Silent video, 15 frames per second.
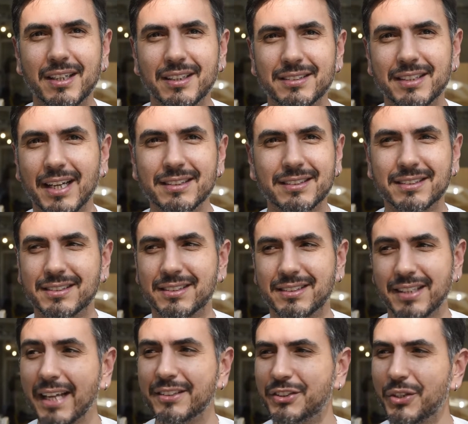
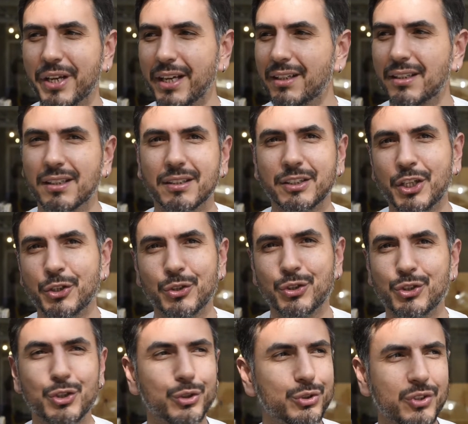That's unique.
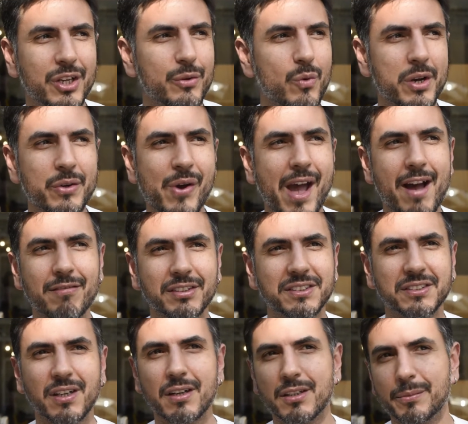Usually when you have a
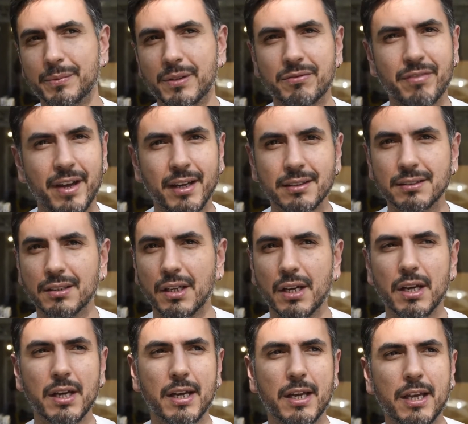startup event,
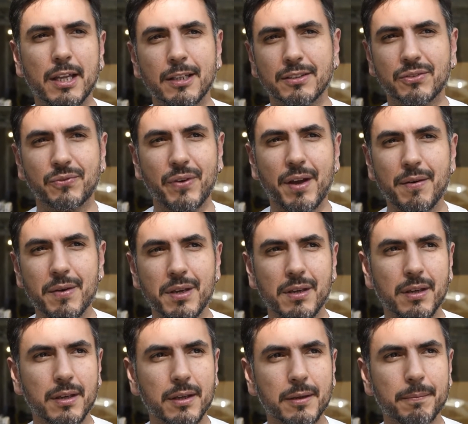it is
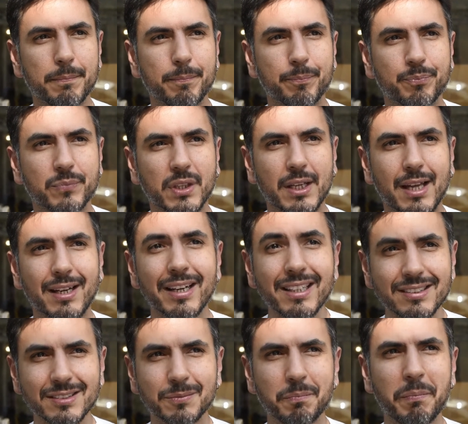very, at
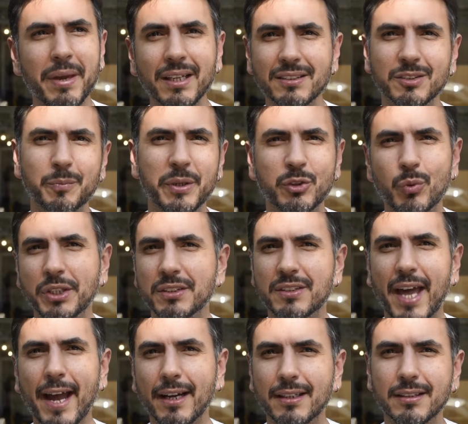least mixed between
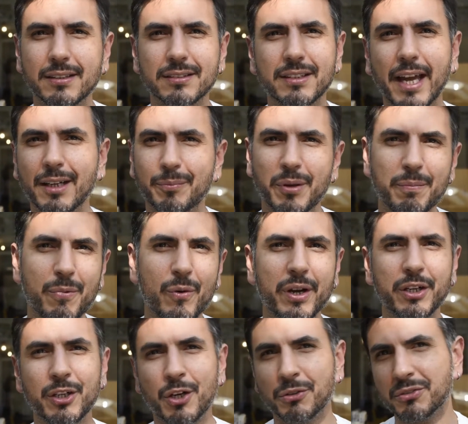tech people
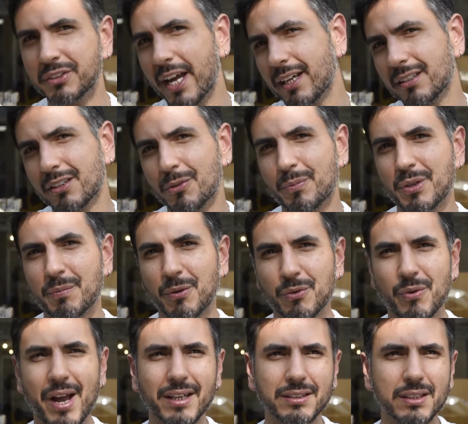and non-technical people,
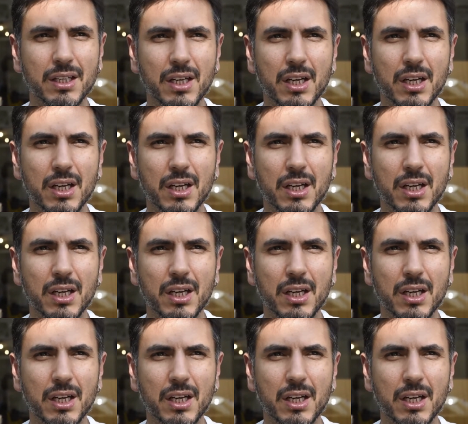right?